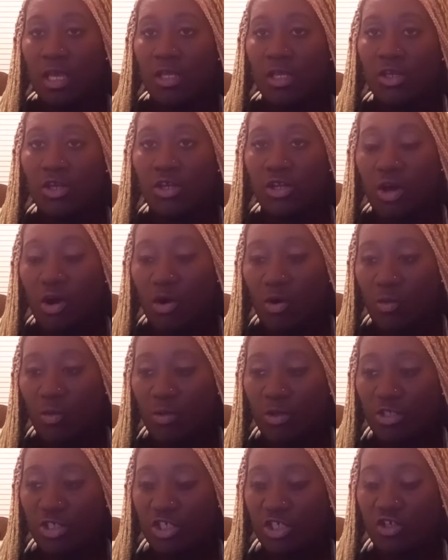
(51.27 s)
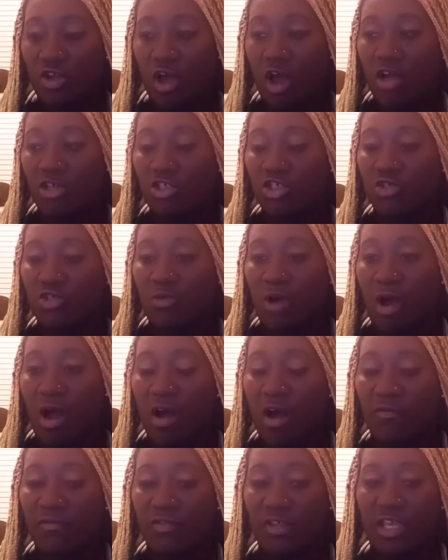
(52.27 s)
which starts you
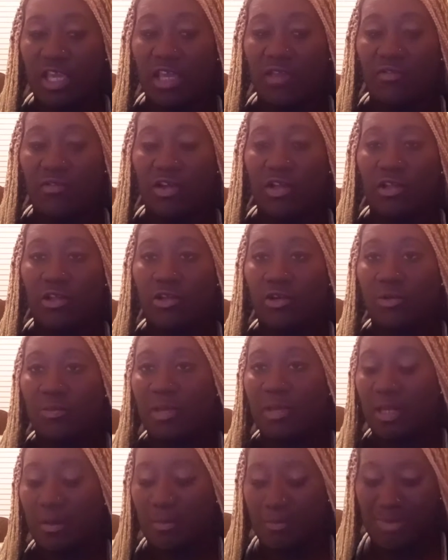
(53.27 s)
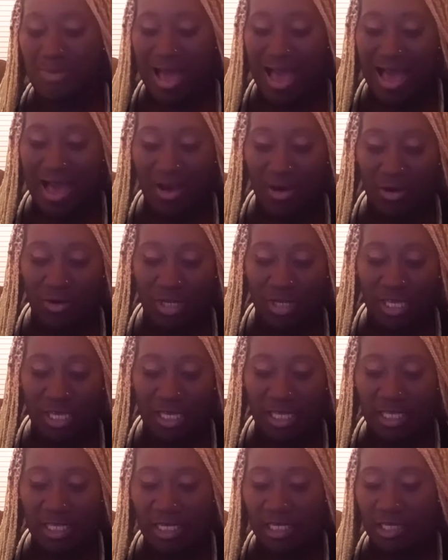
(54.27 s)
off to give you a little bit about
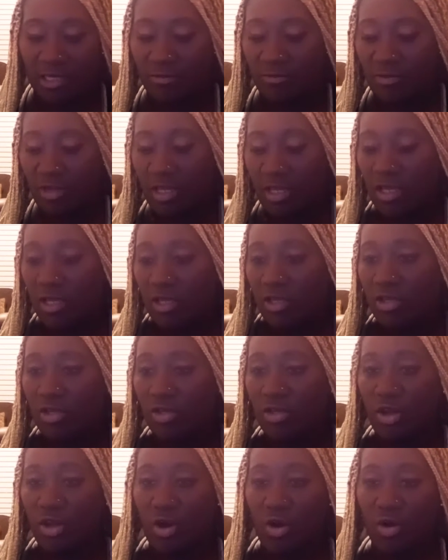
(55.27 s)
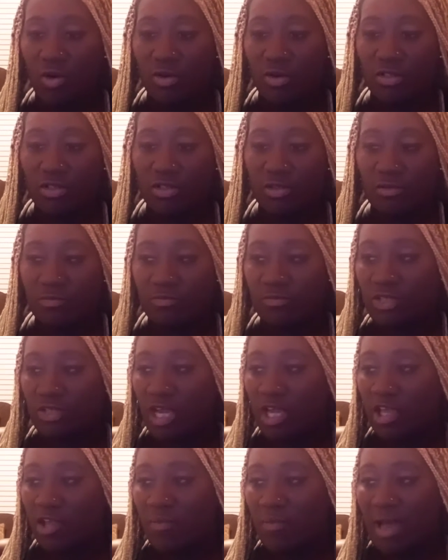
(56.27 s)
it and,
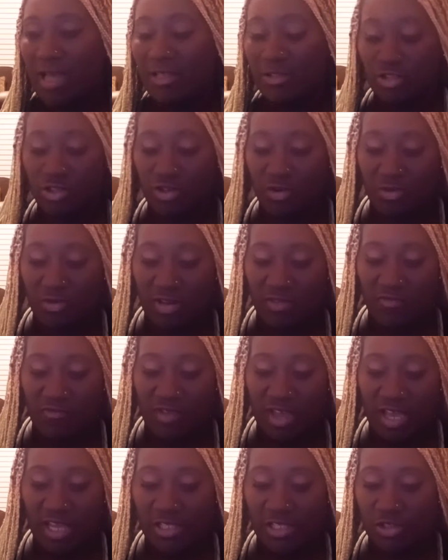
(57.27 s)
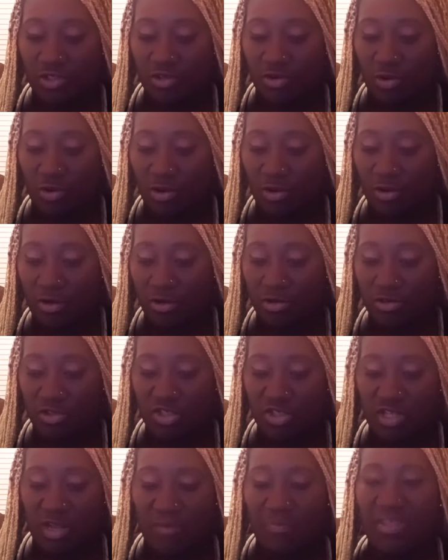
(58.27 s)
tell you about certain events or
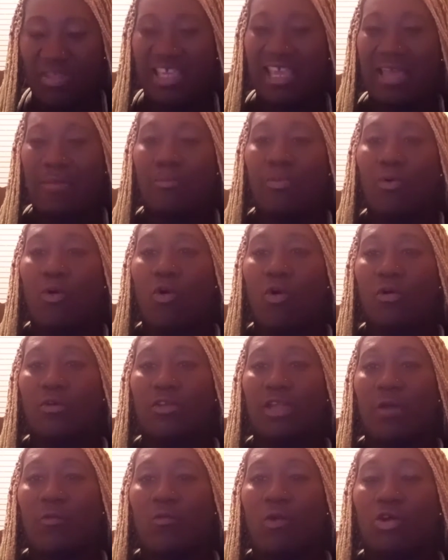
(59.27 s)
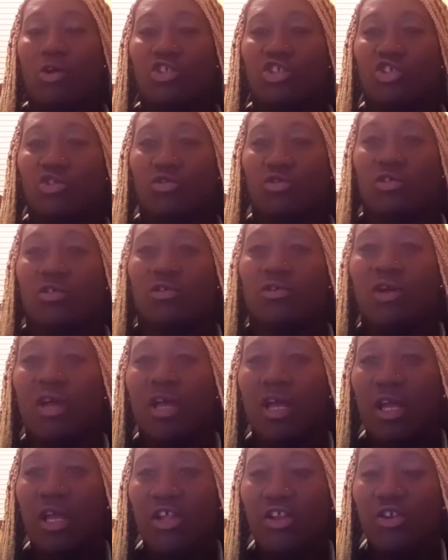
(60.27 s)
something important they want you to
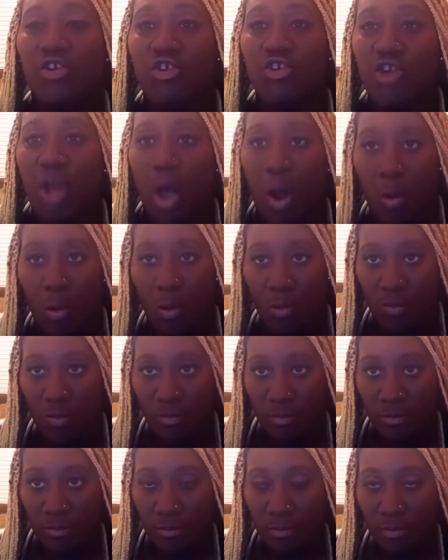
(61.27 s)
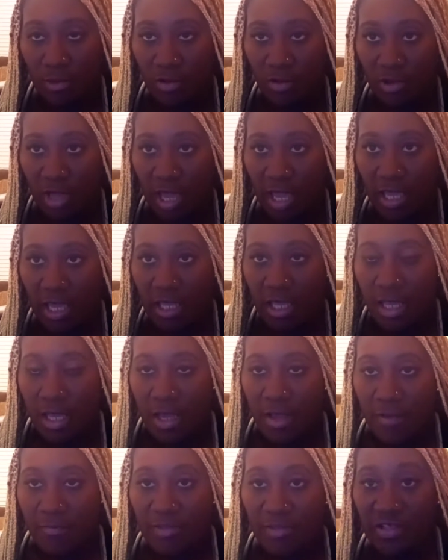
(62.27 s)
know. Okay?
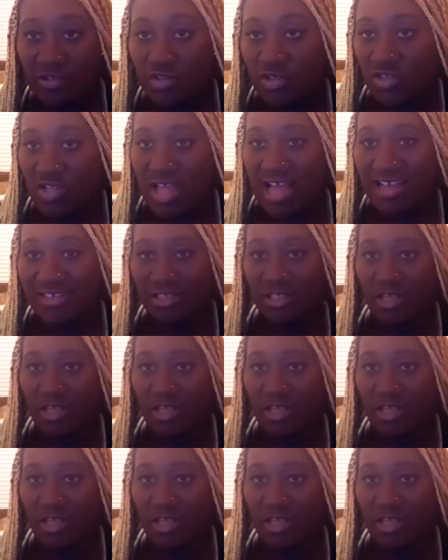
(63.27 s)
This is not